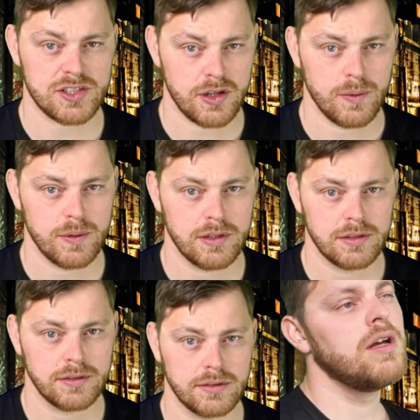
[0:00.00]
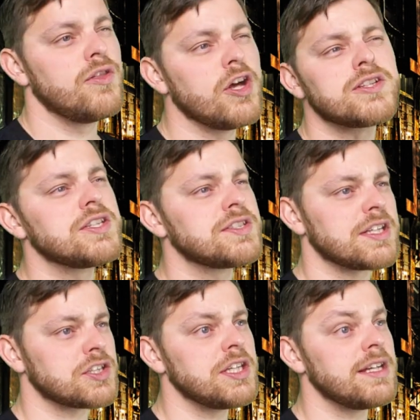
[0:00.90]
of the two.
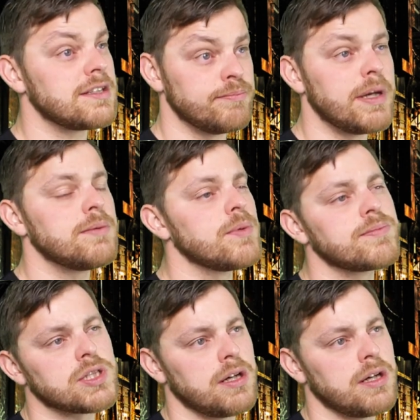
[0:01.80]
36 years minimum